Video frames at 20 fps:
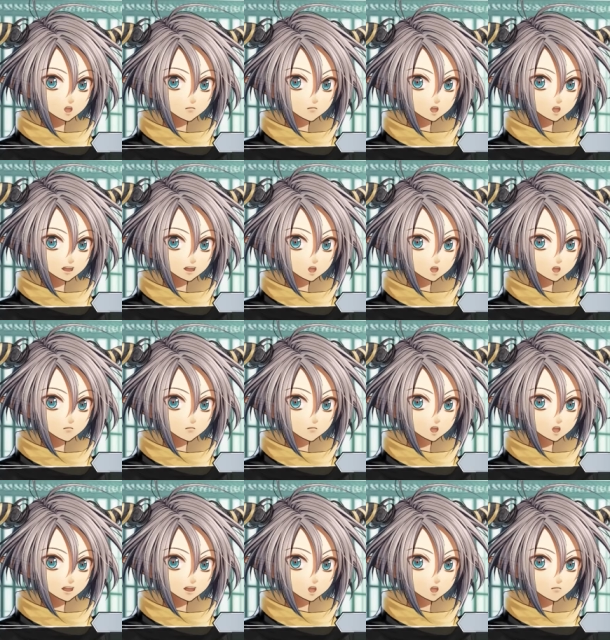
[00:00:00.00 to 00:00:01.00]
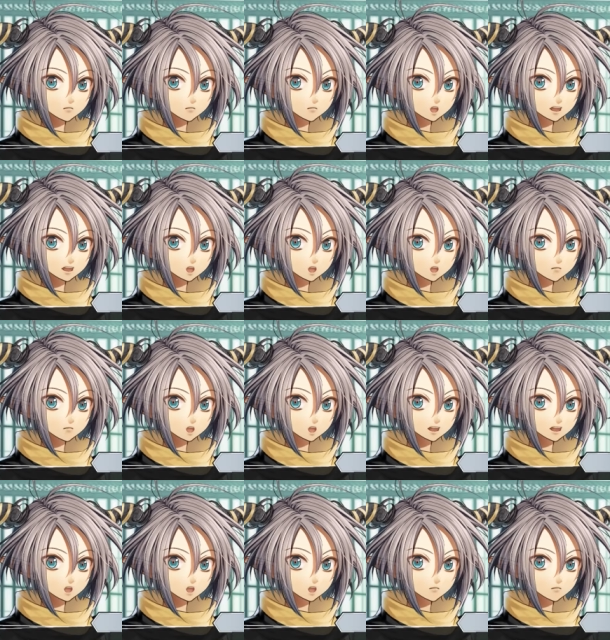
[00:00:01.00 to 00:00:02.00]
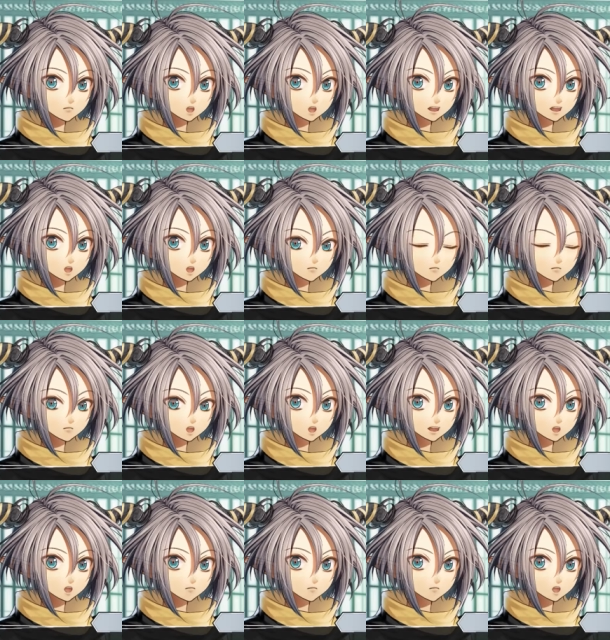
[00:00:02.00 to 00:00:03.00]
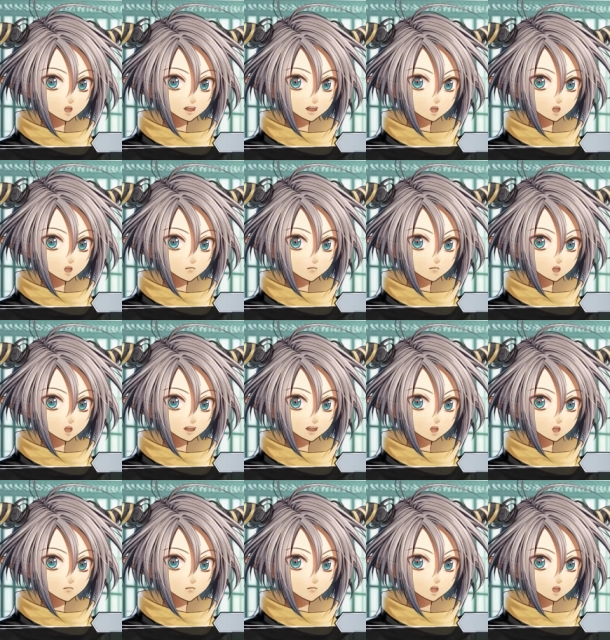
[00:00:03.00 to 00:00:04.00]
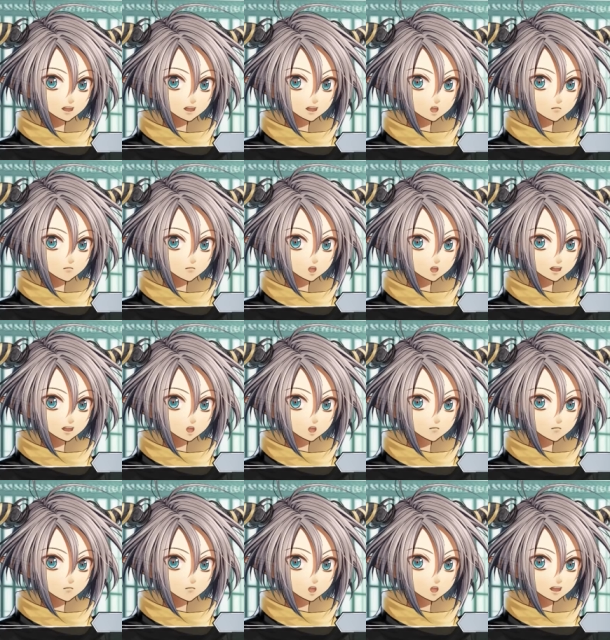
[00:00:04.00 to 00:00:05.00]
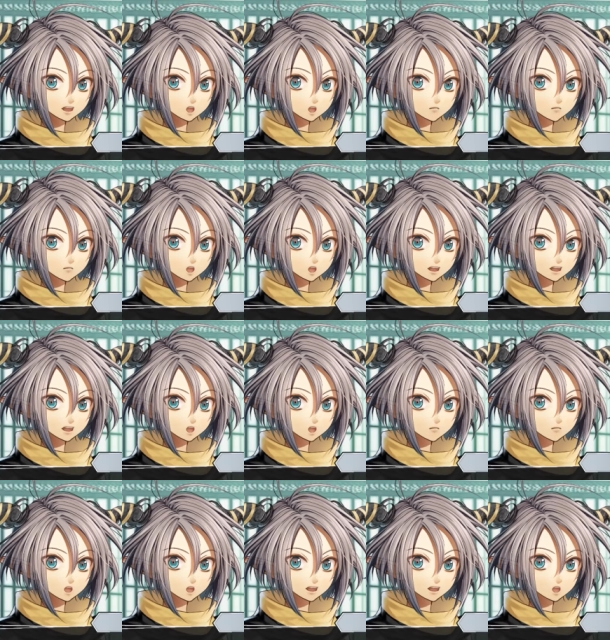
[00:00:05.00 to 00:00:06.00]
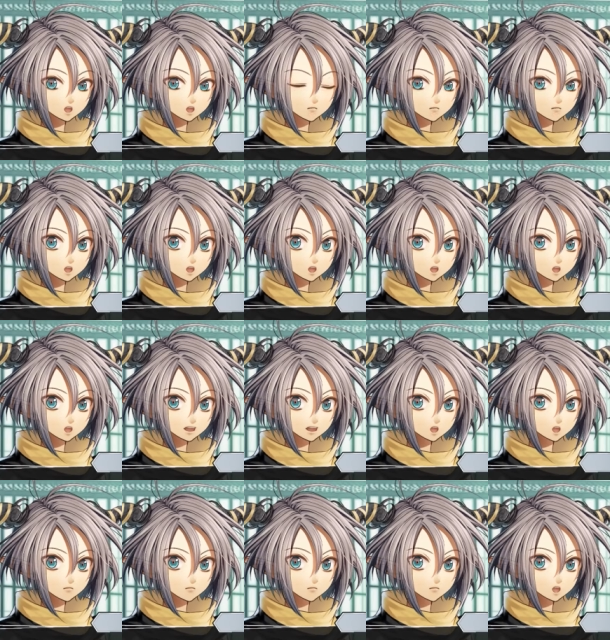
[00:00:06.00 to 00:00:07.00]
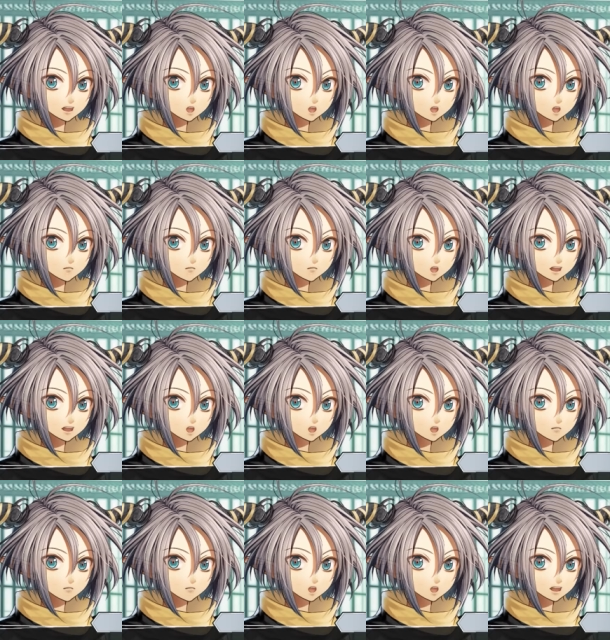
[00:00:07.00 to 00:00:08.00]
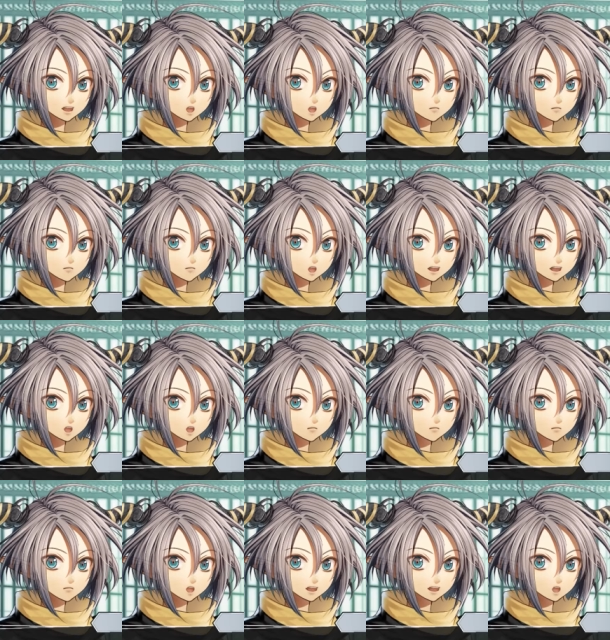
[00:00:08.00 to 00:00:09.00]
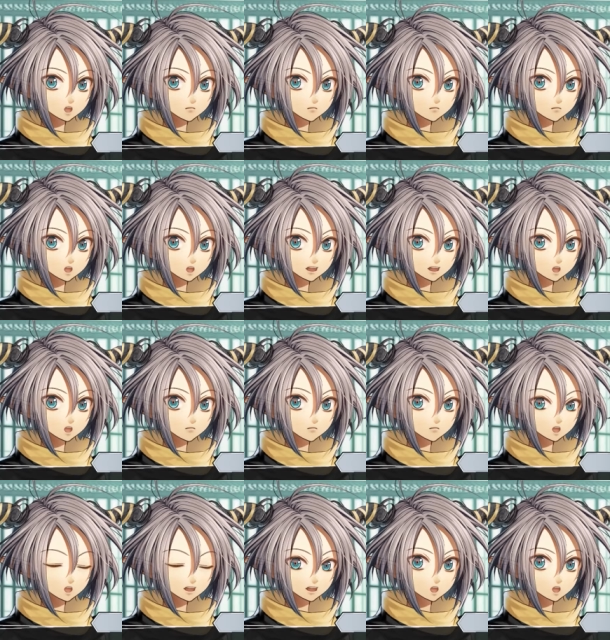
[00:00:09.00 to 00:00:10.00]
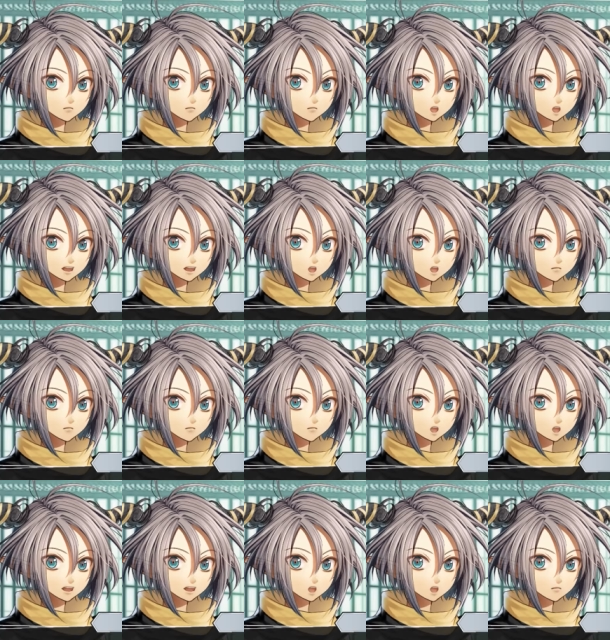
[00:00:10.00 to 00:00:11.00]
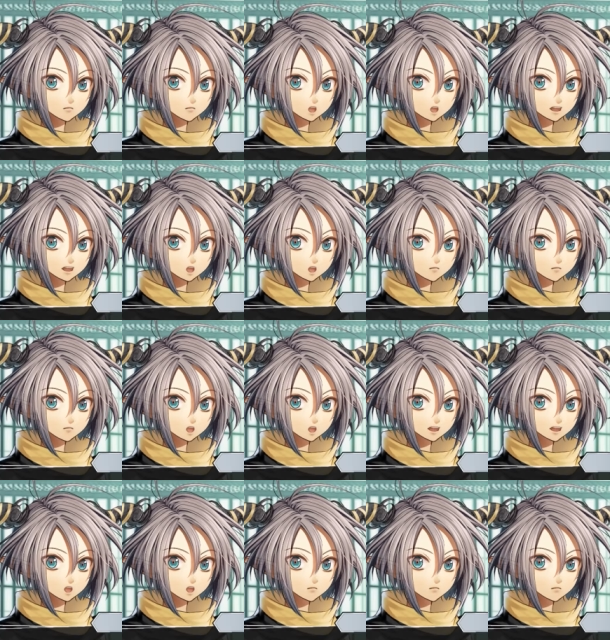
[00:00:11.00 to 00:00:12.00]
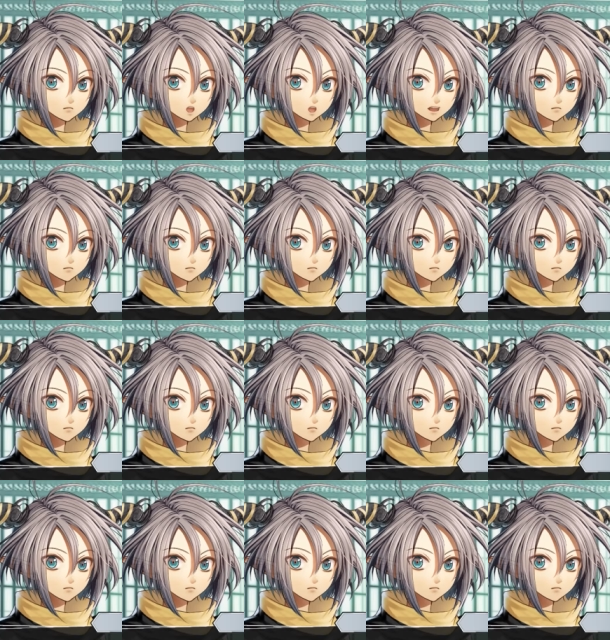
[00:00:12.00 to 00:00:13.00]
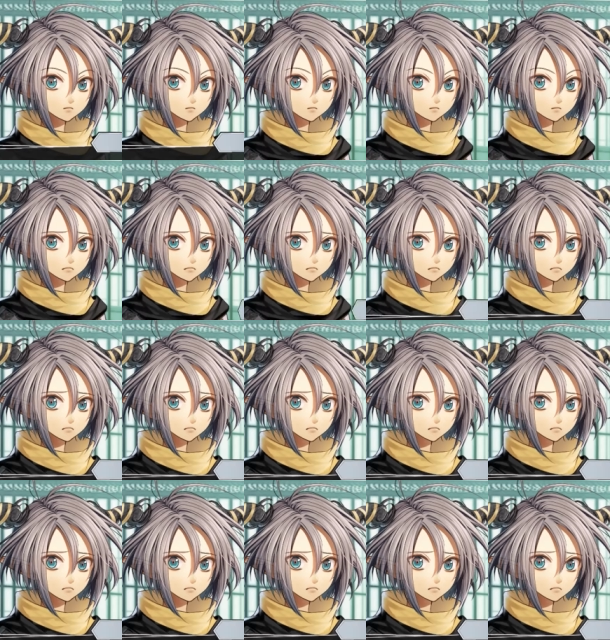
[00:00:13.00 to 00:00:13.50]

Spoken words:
Not a single memory you've reclaimed up until now has shown the face or even the voice of the person you liked, unfortunately. Back when we believed Toma was your boyfriend, I thought it was weird that you had no memories of the time that you were a couple.